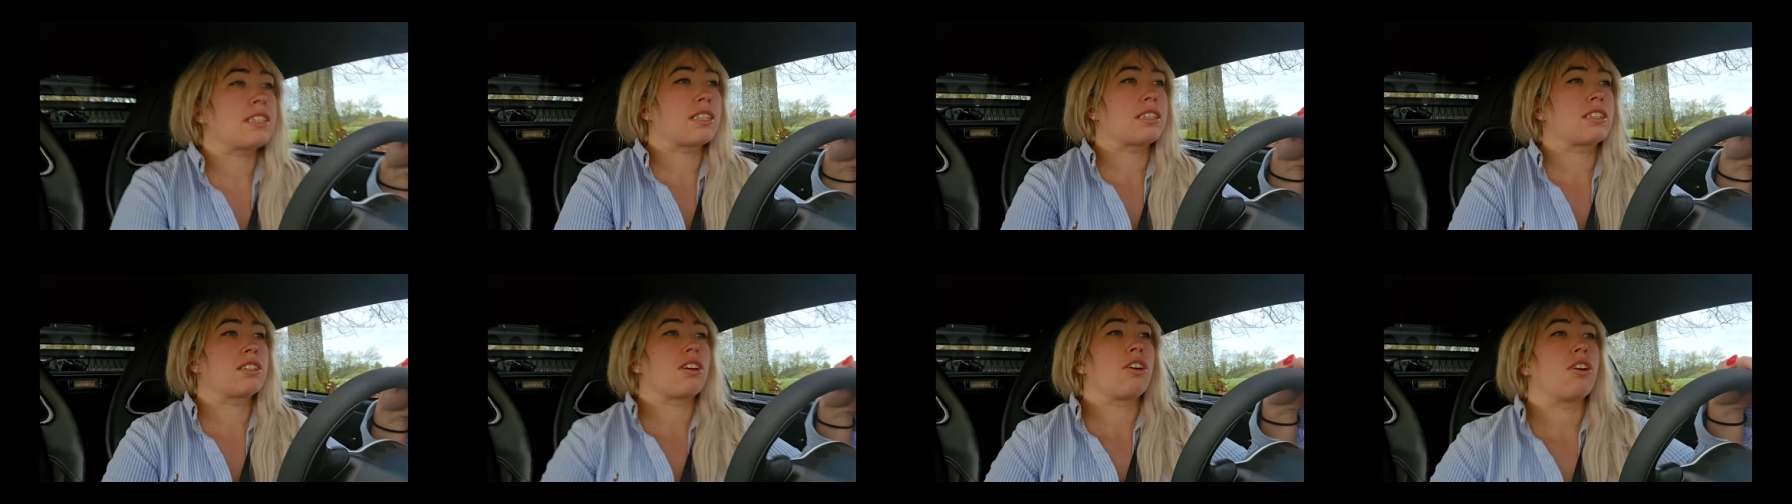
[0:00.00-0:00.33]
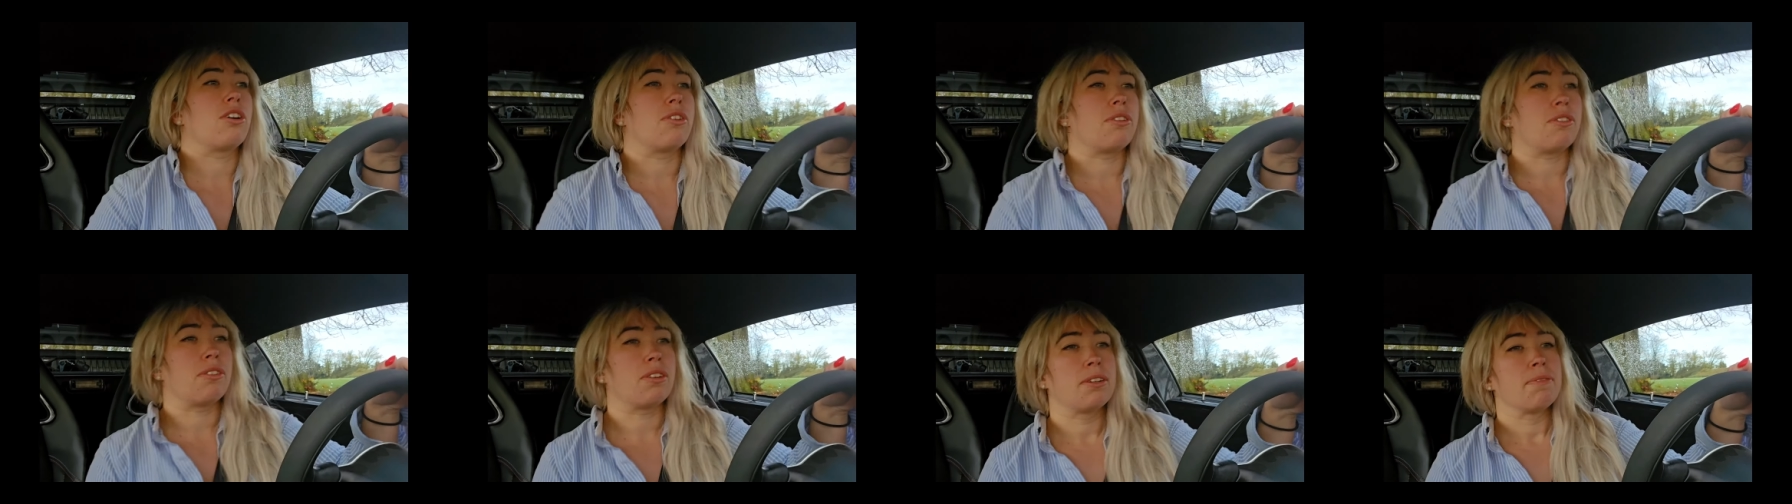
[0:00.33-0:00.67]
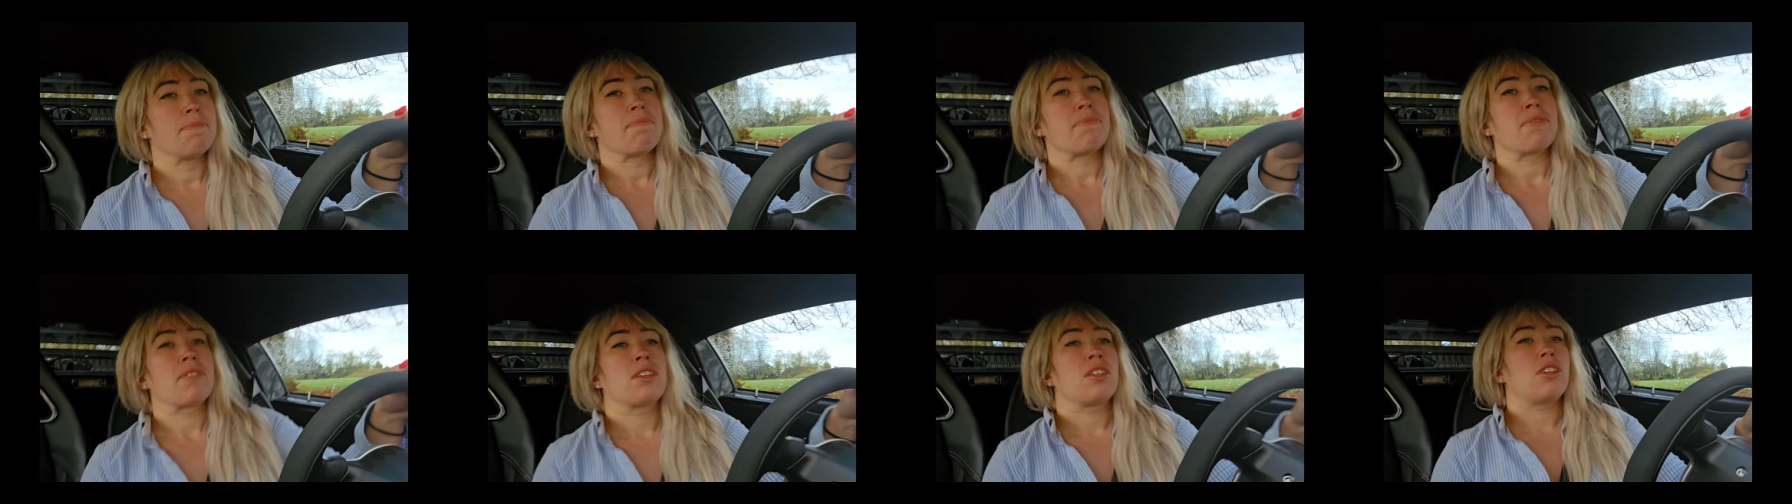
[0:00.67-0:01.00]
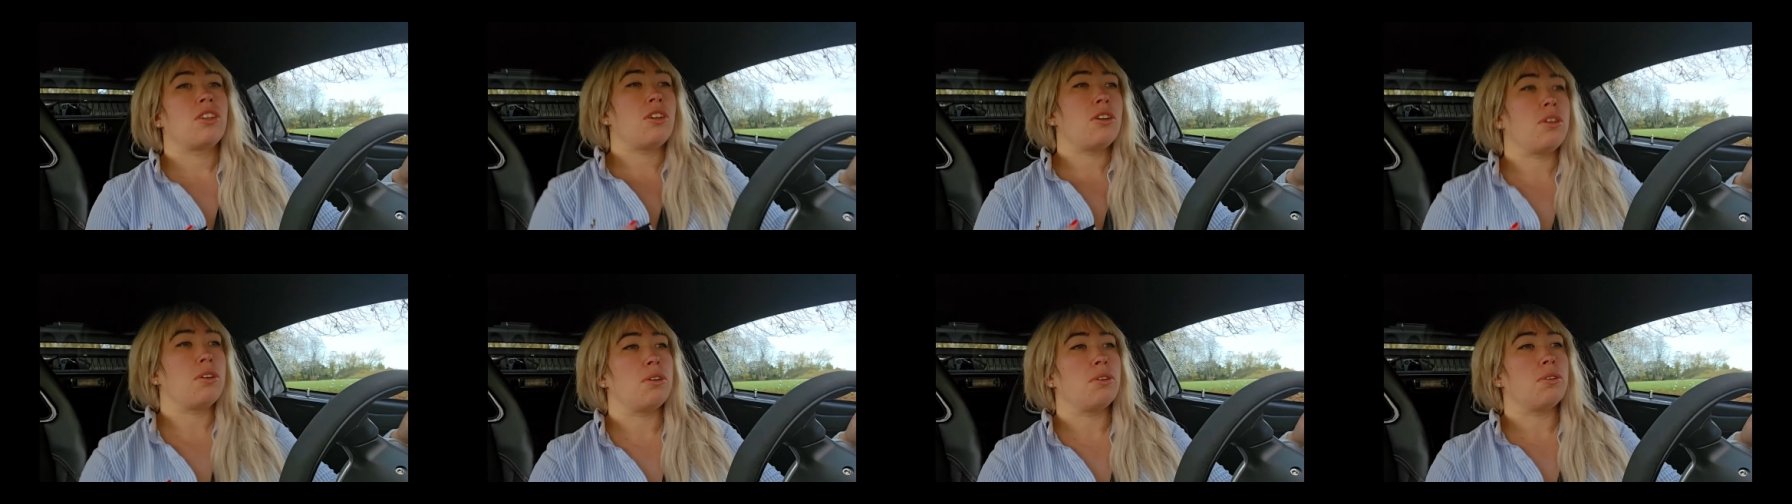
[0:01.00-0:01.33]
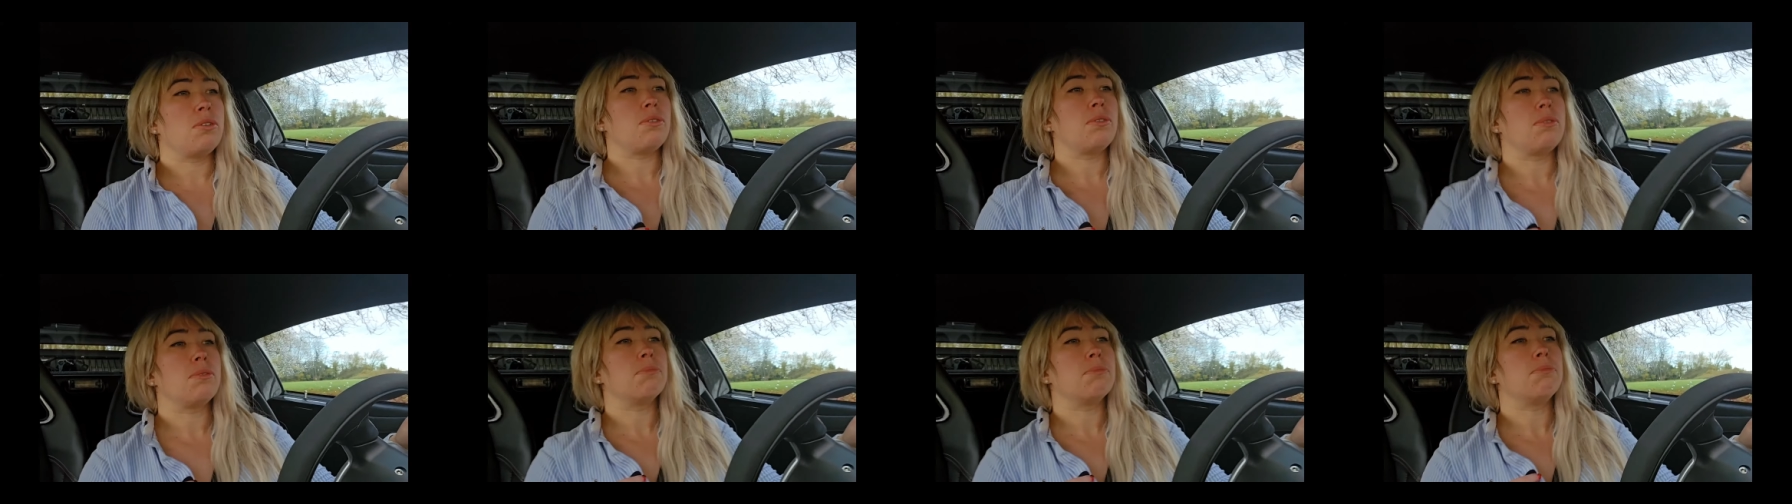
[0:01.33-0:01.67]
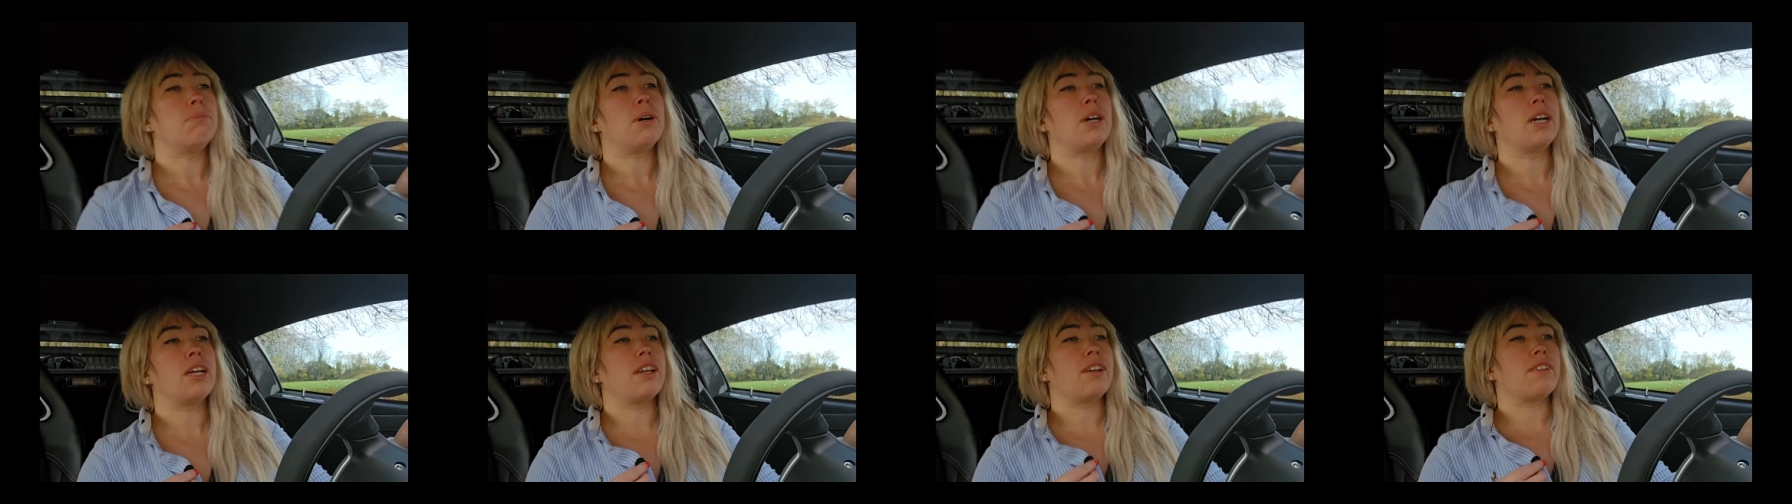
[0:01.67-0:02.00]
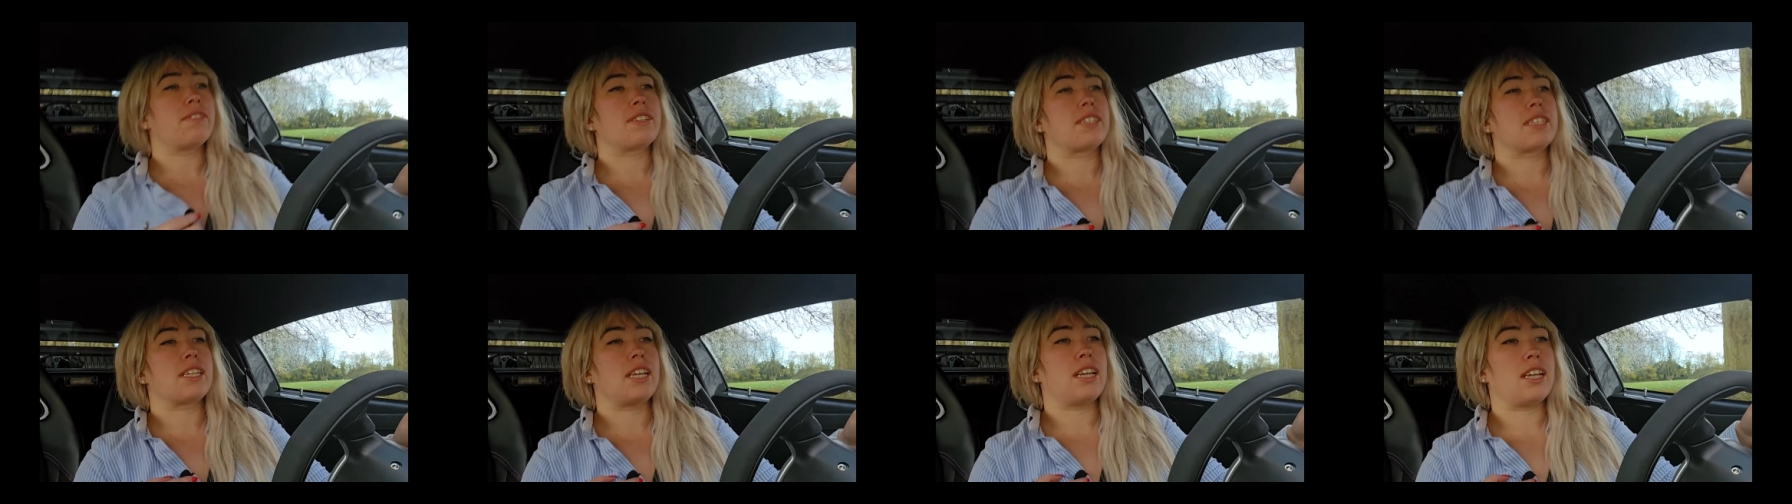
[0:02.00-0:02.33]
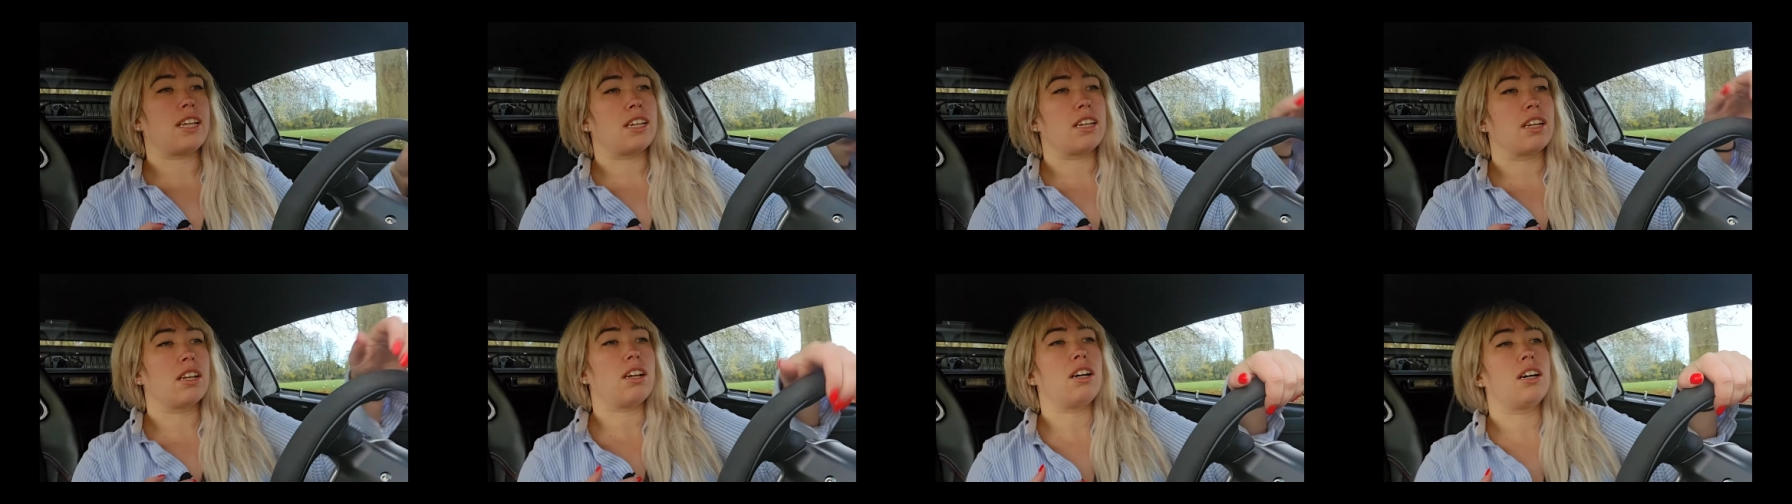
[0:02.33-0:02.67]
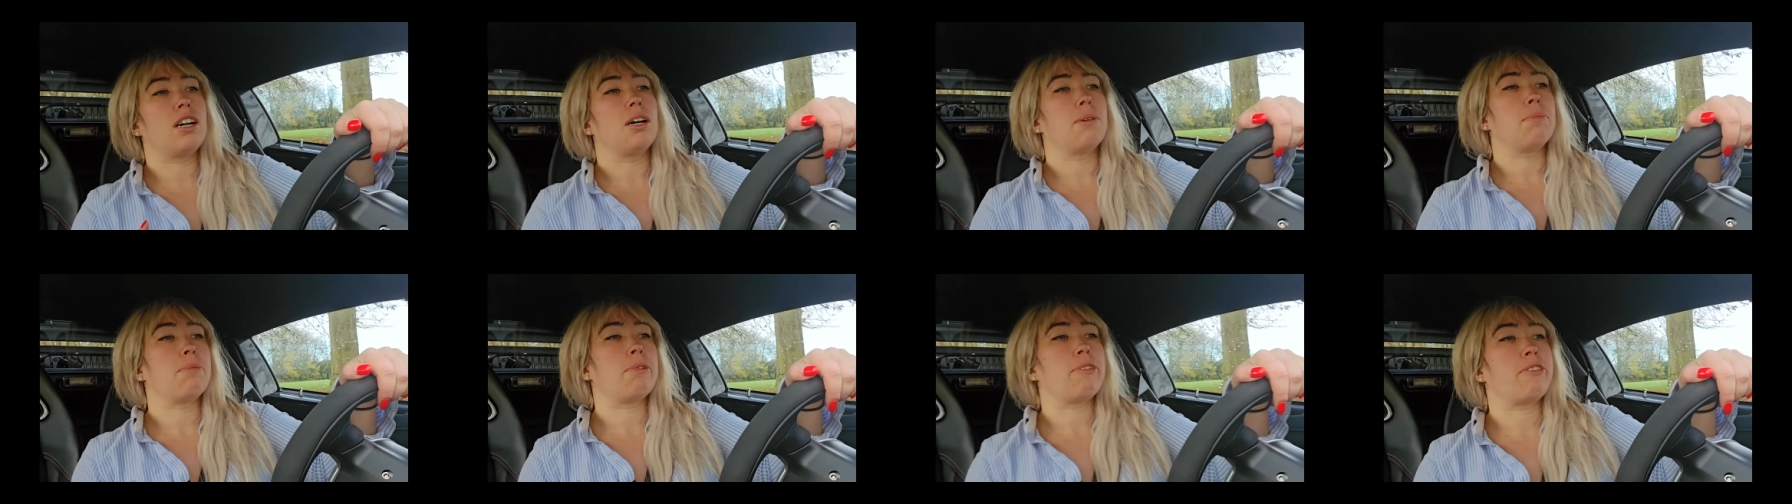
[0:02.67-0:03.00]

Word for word: so you might have seen, um,